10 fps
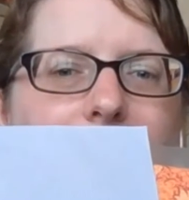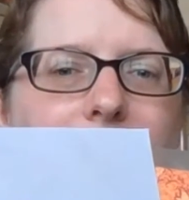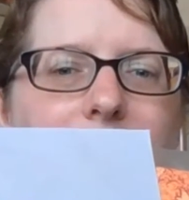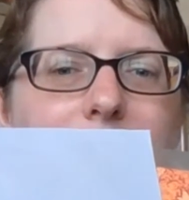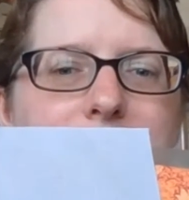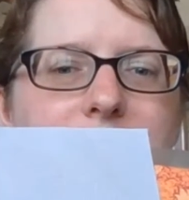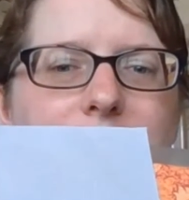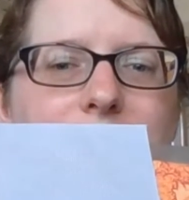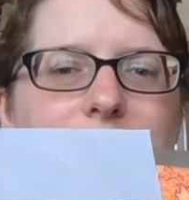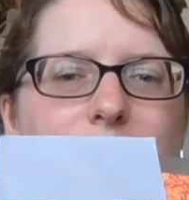I
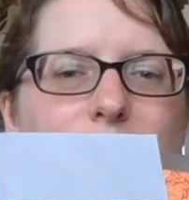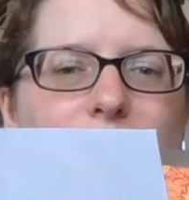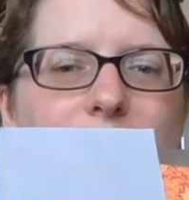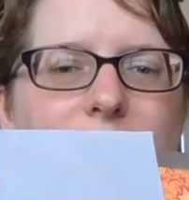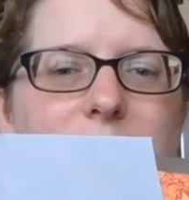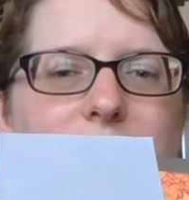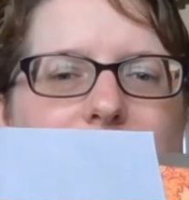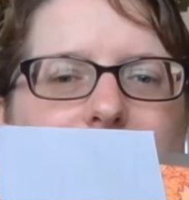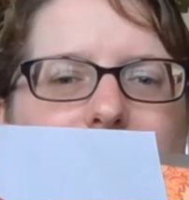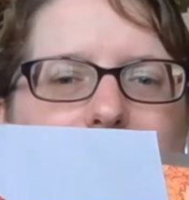absolutely adore her.
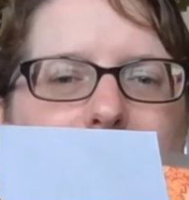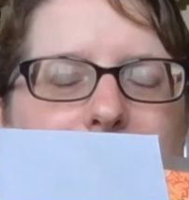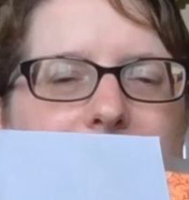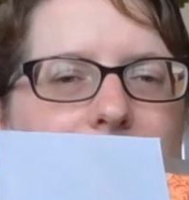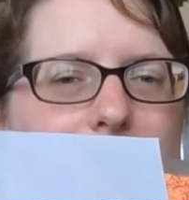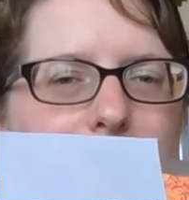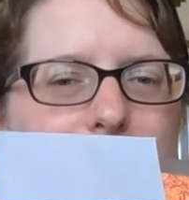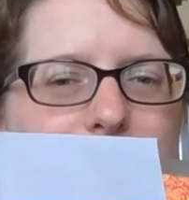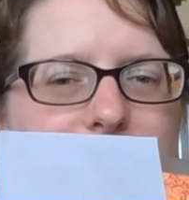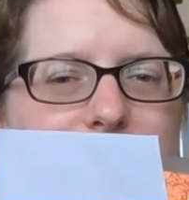I'm going to be hard
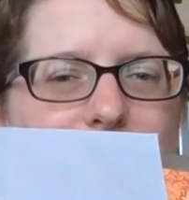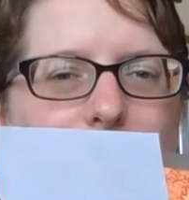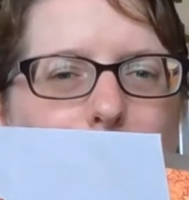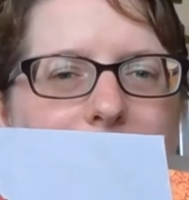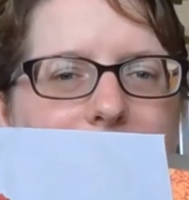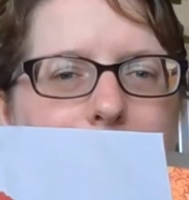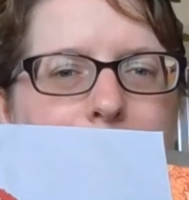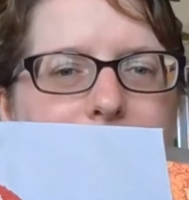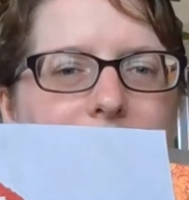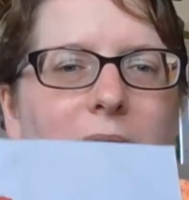pushed to give her away.
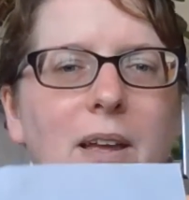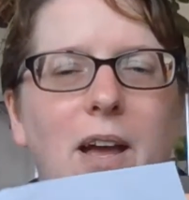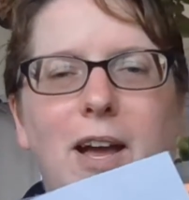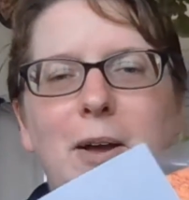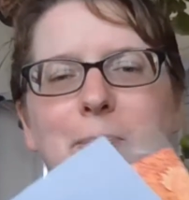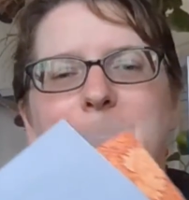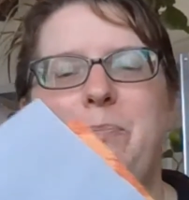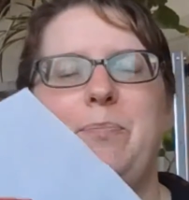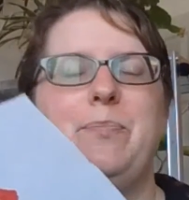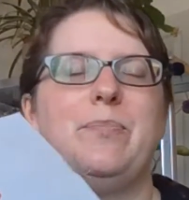
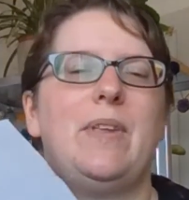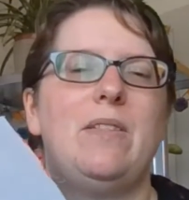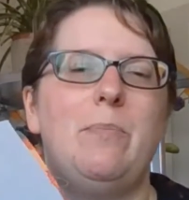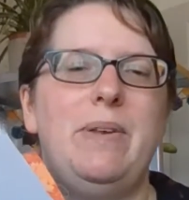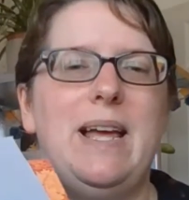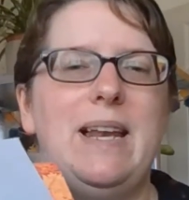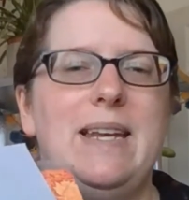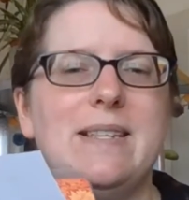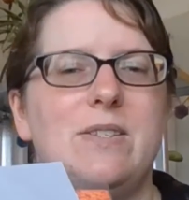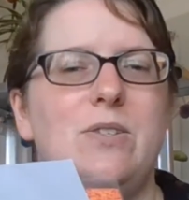The plan
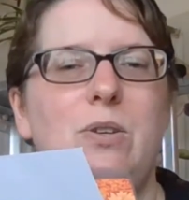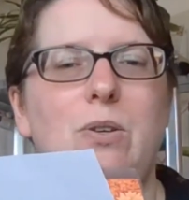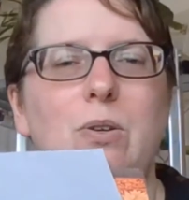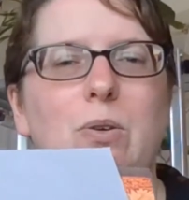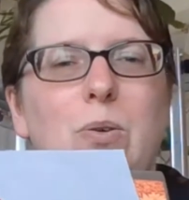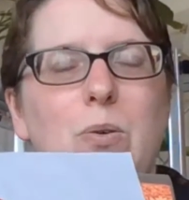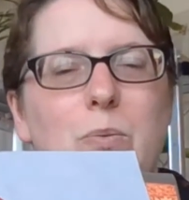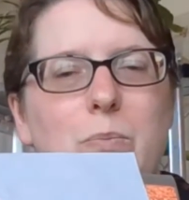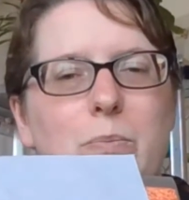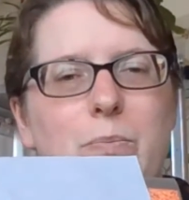is
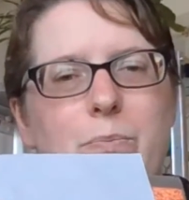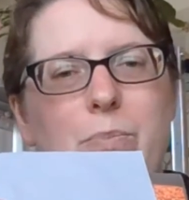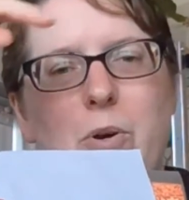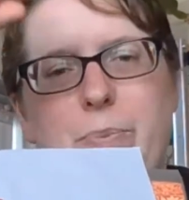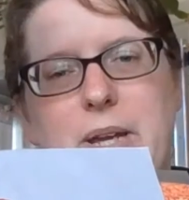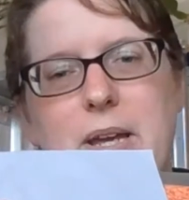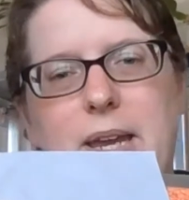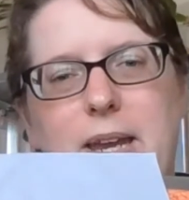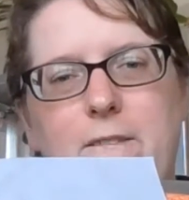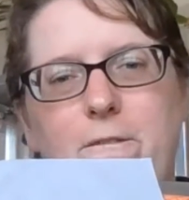to pop
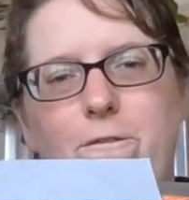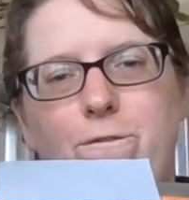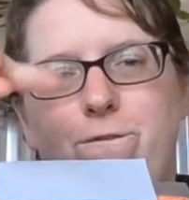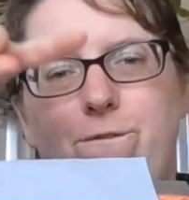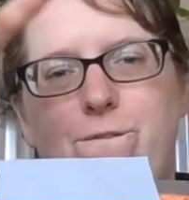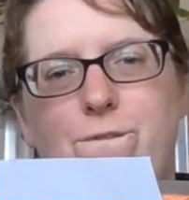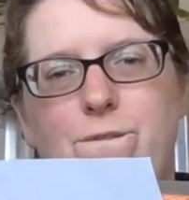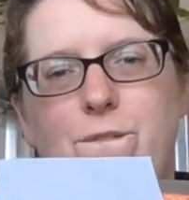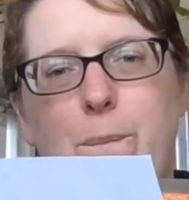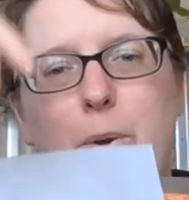
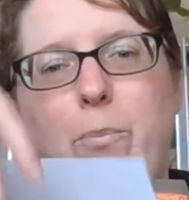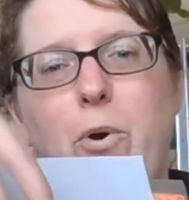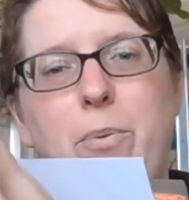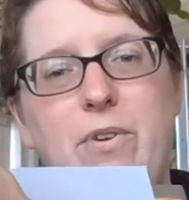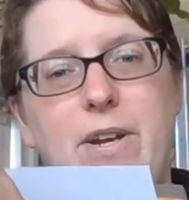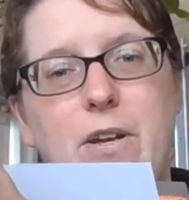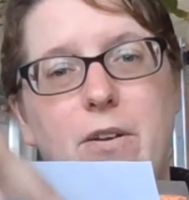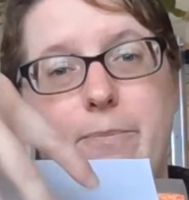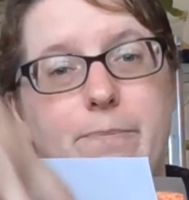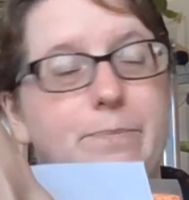her in
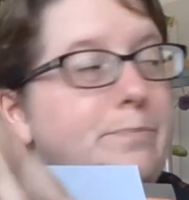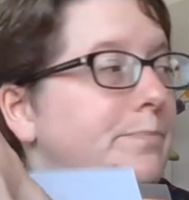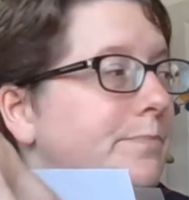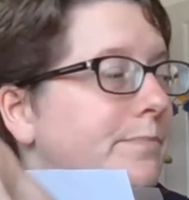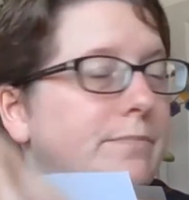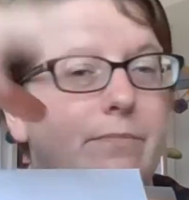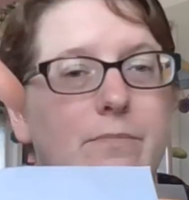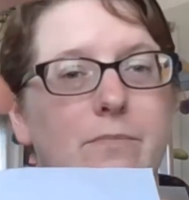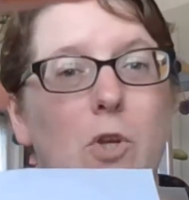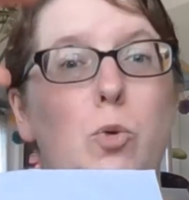a
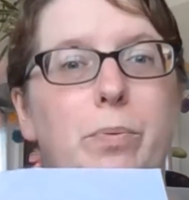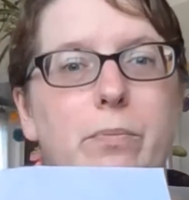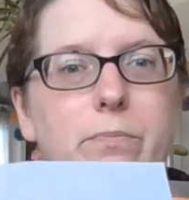hoop,